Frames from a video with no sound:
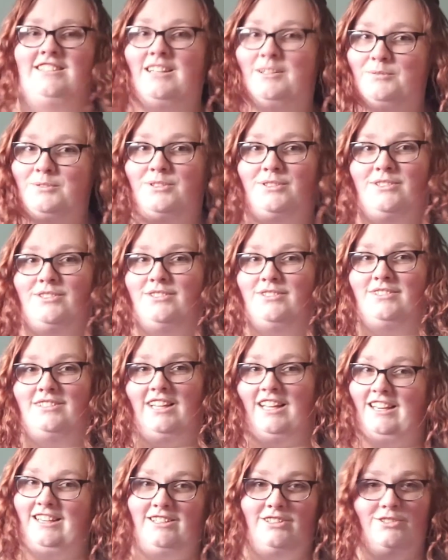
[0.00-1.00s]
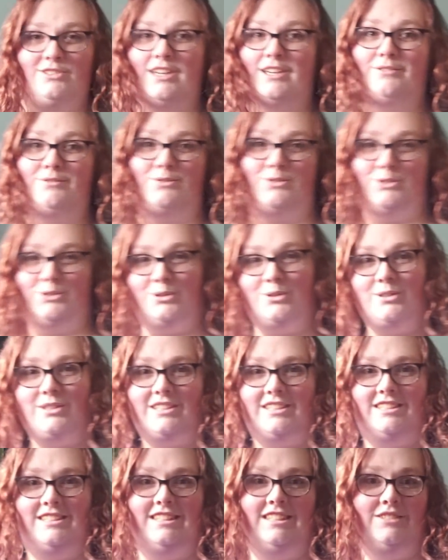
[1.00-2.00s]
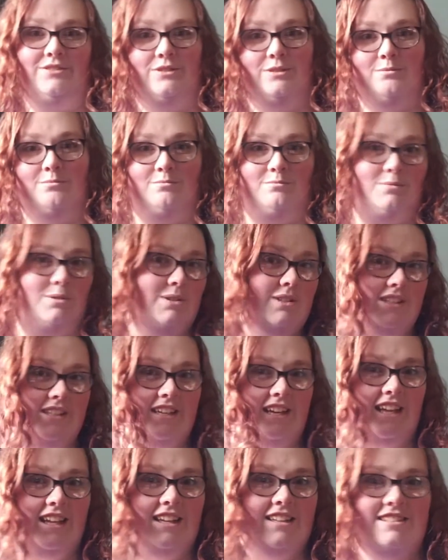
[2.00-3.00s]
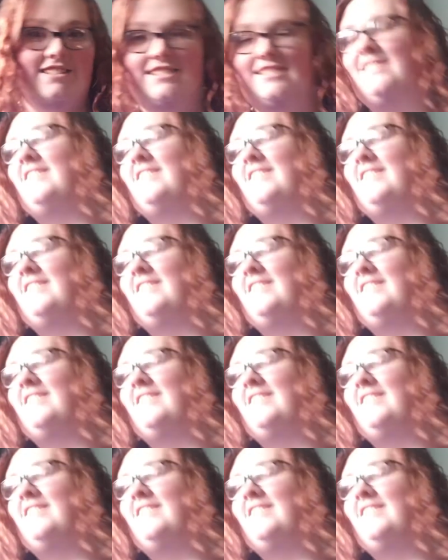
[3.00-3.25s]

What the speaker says: it drives Dorian even more nuts.